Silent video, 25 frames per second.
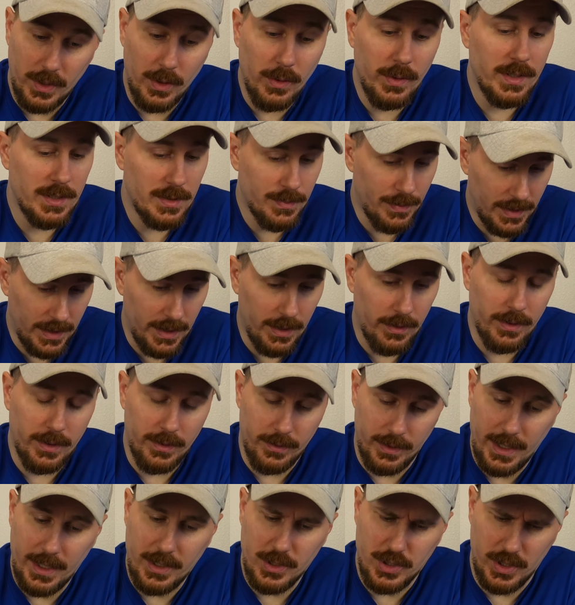There is player
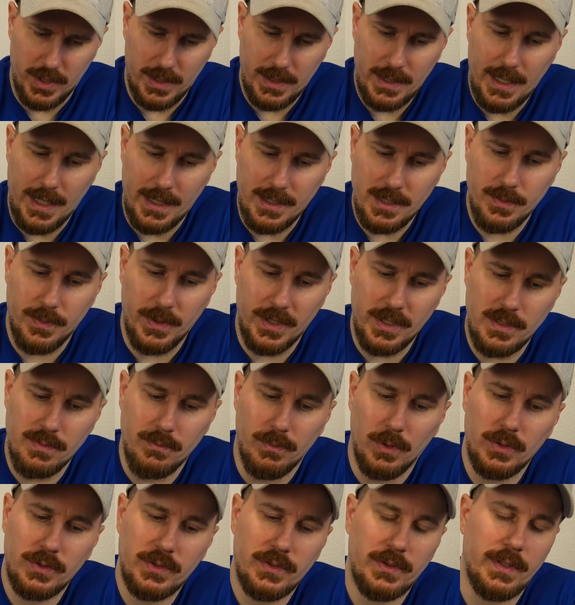interaction, yes, but it's
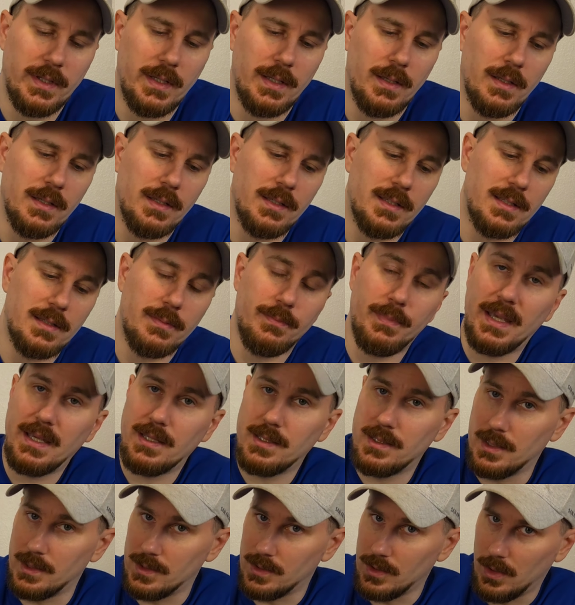mostly
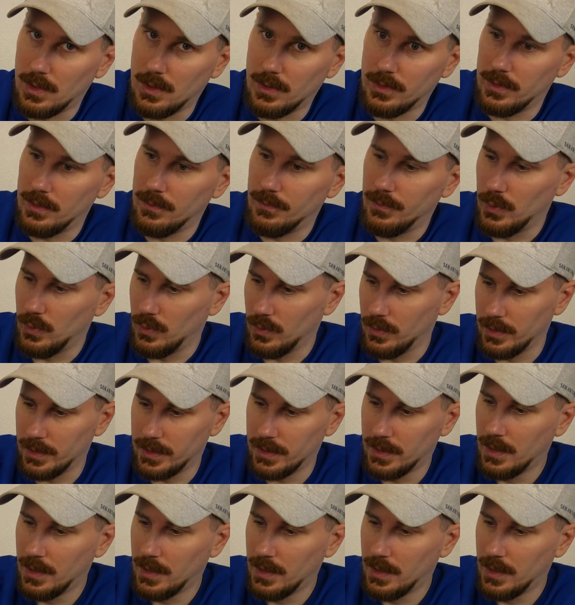spaces on the board.